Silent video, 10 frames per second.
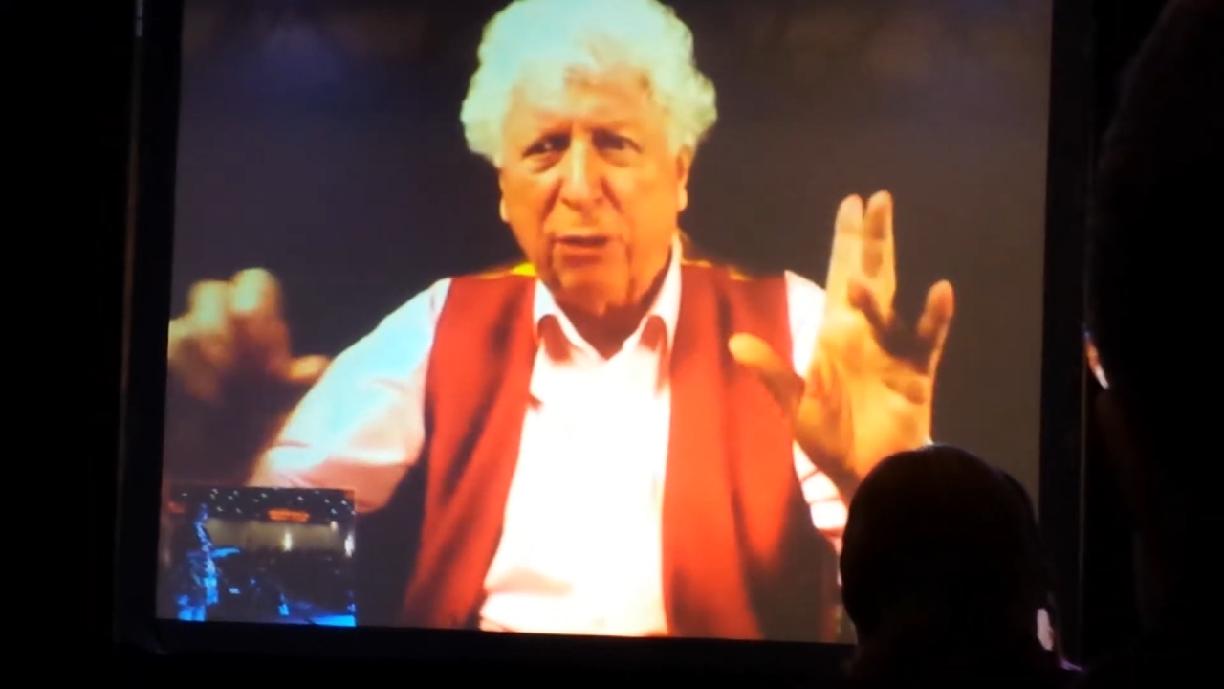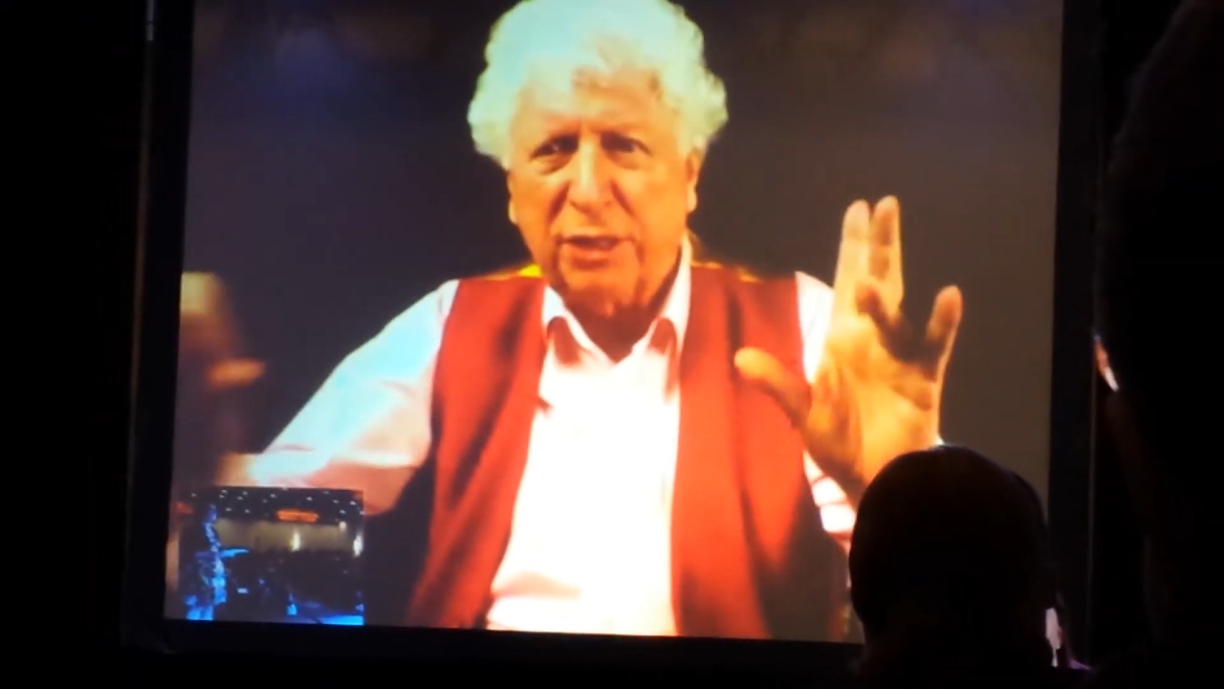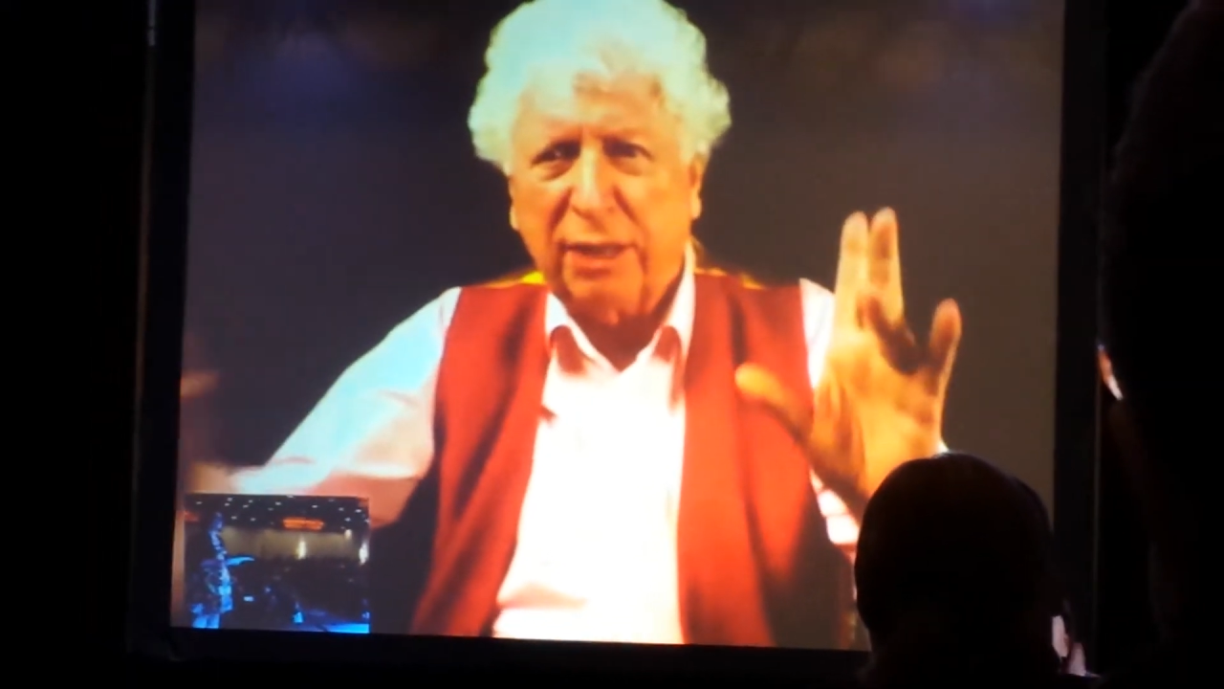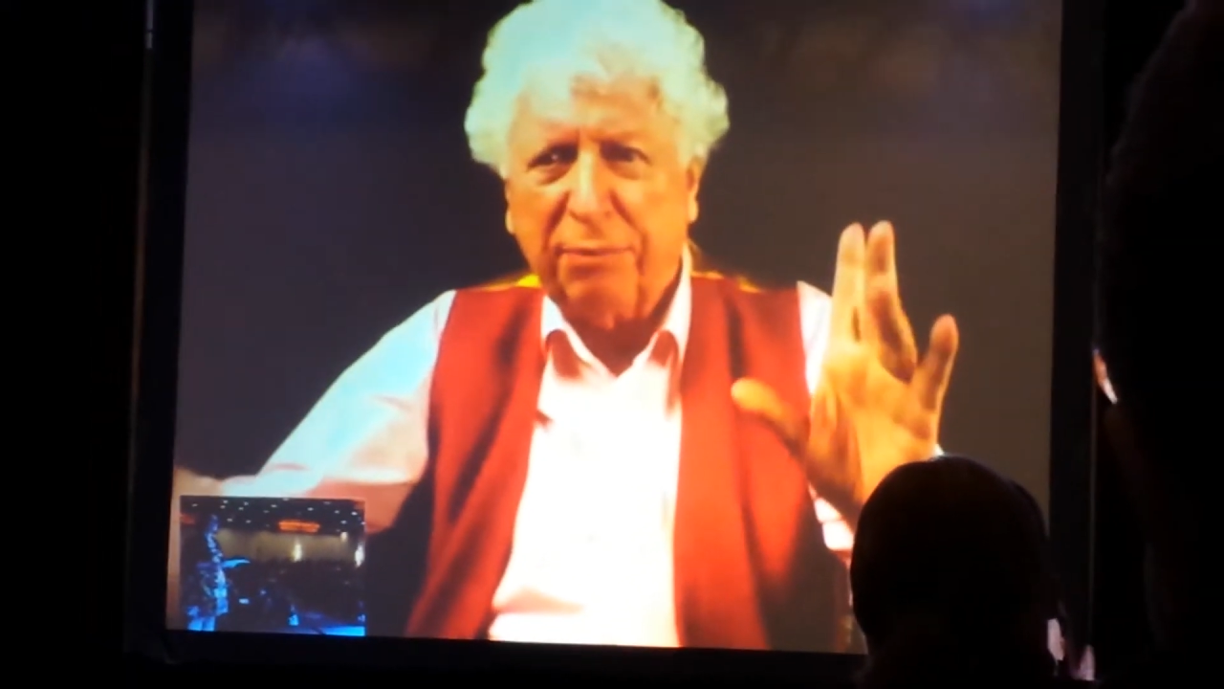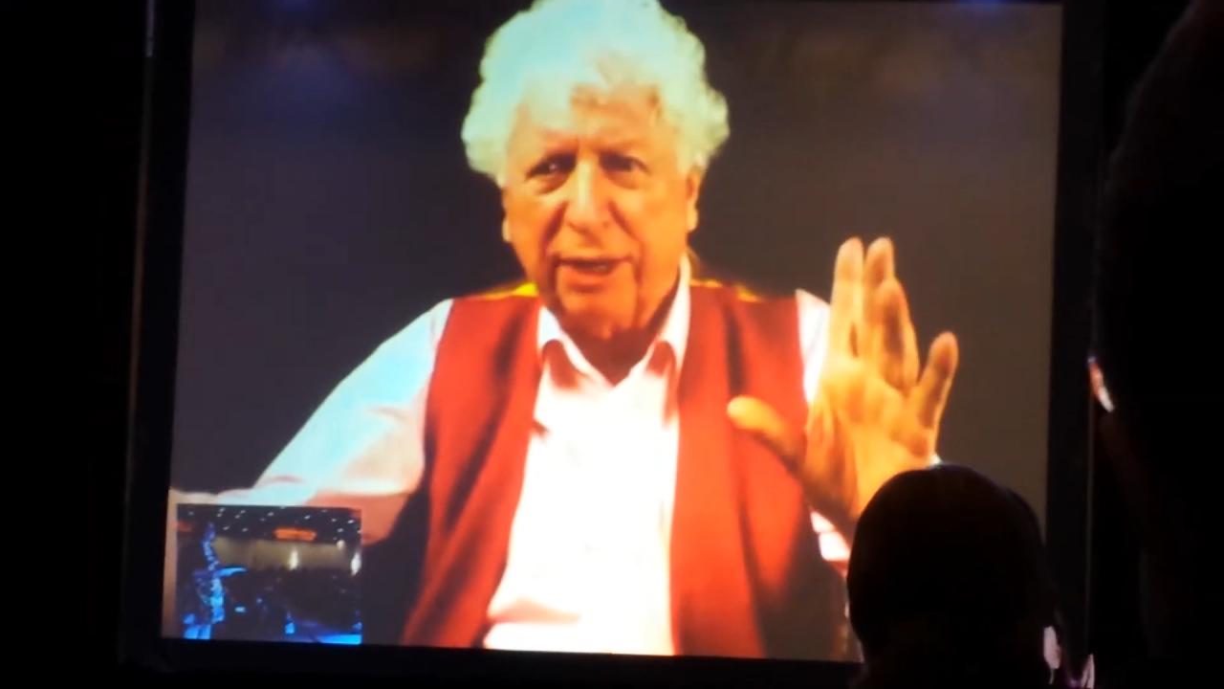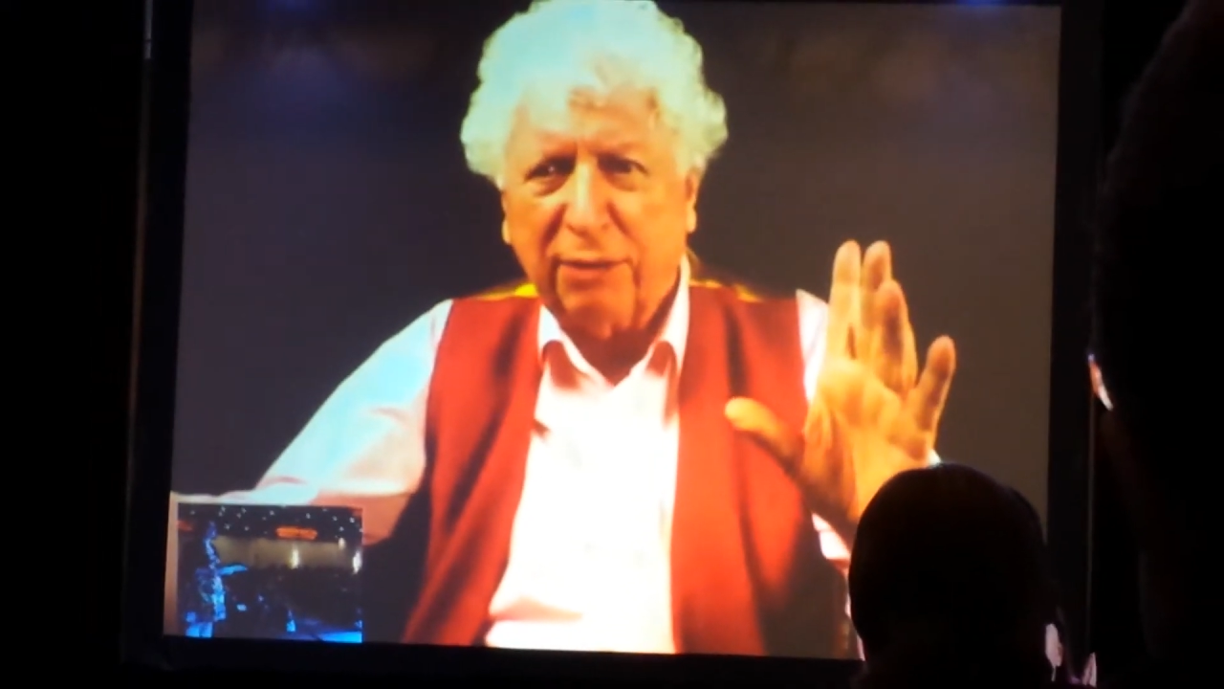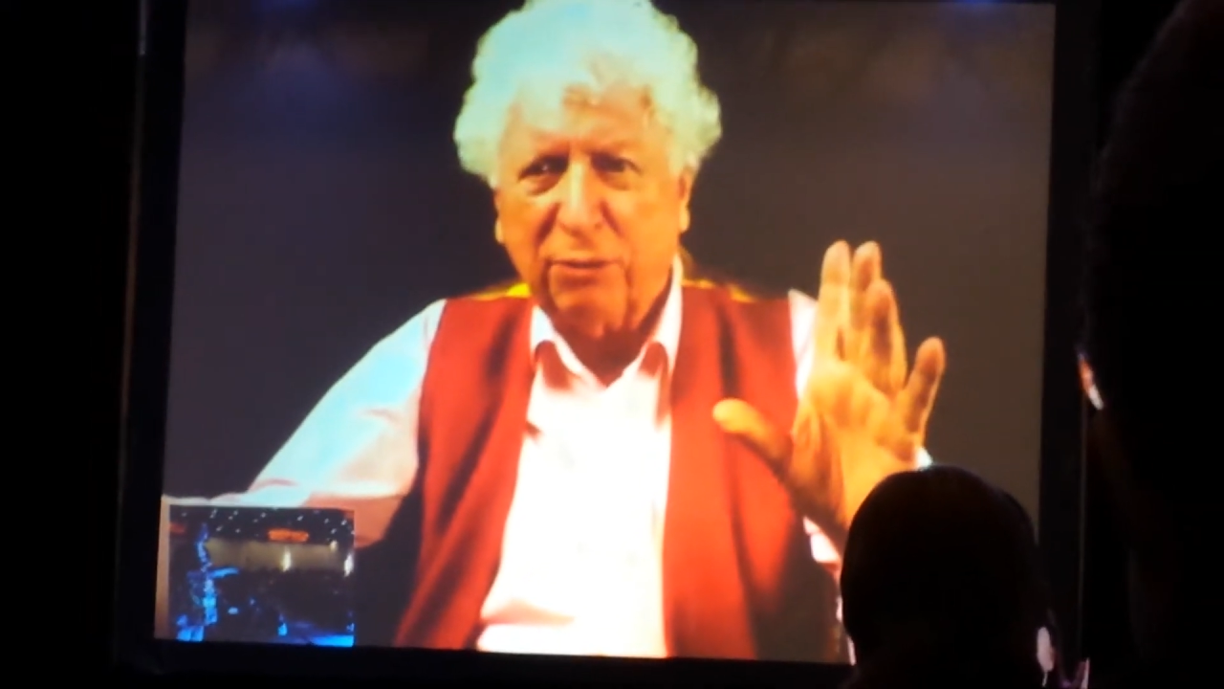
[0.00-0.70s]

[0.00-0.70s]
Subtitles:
or something,